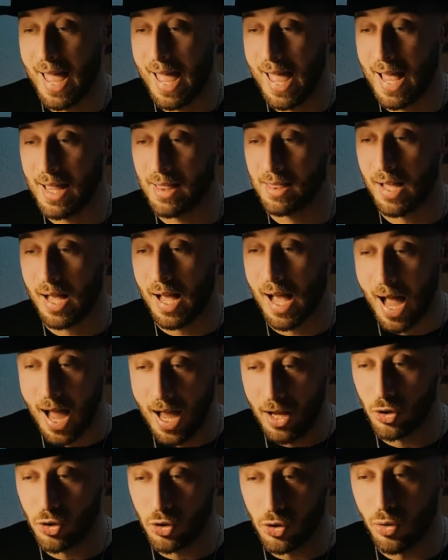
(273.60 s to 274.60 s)
And
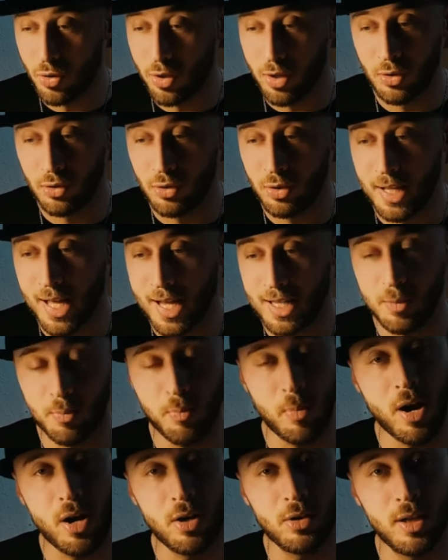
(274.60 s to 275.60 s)
I assure you, the next
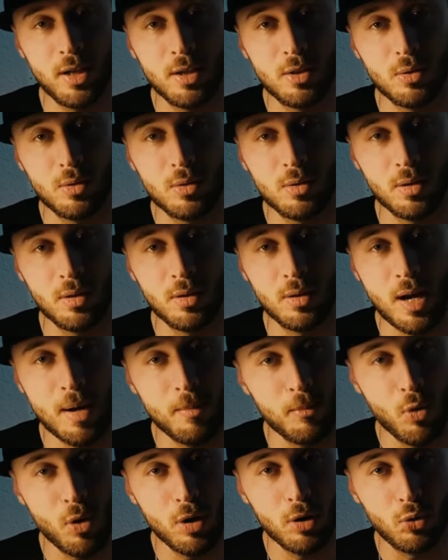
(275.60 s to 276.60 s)
part that
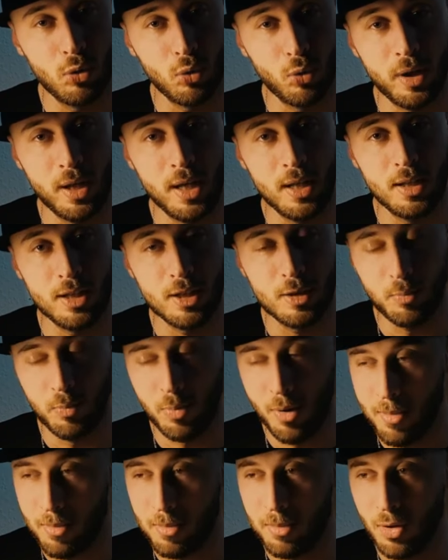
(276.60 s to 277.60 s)
I'm going to read is
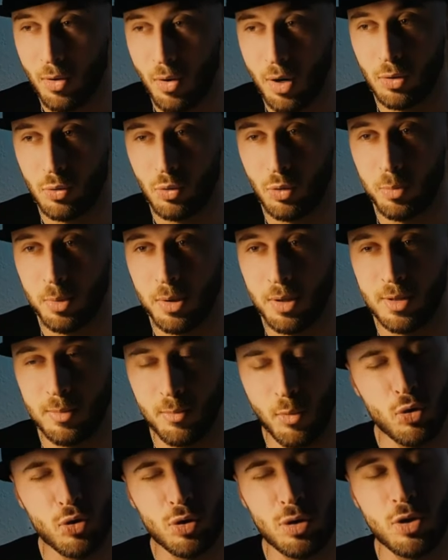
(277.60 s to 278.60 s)
probably going to be the
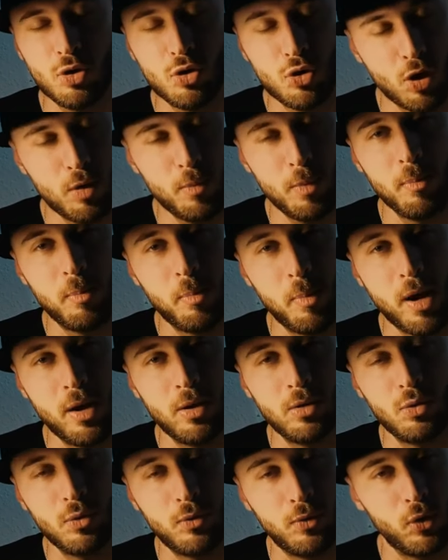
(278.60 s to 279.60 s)
most disturbing
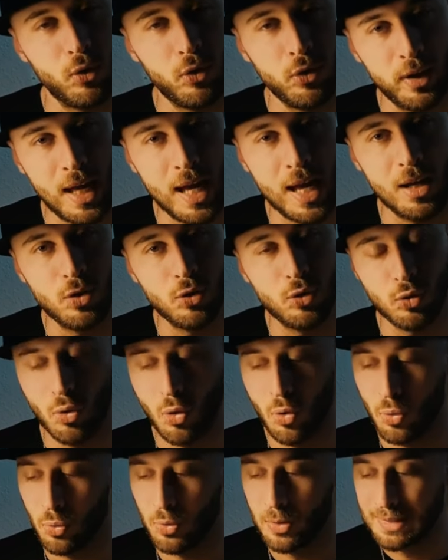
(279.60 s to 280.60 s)
part of your day.
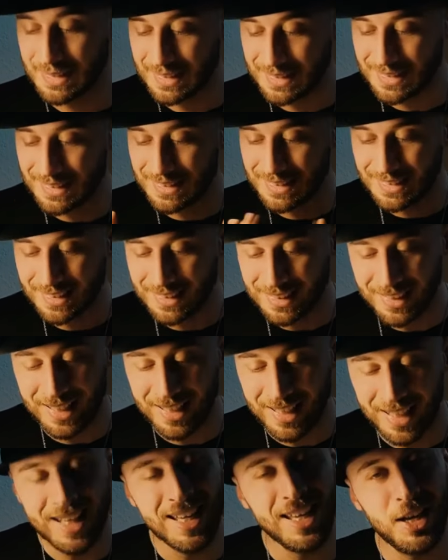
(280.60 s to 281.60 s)
So,
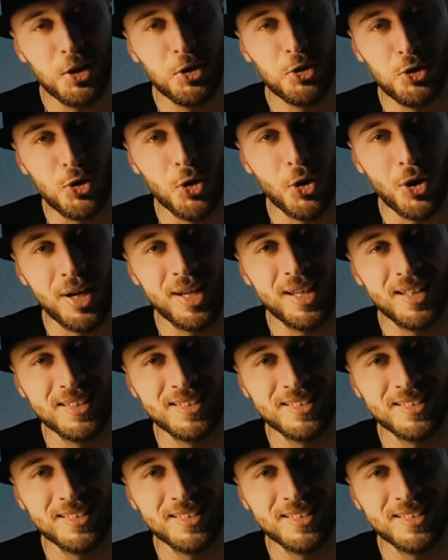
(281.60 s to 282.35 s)
enjoy.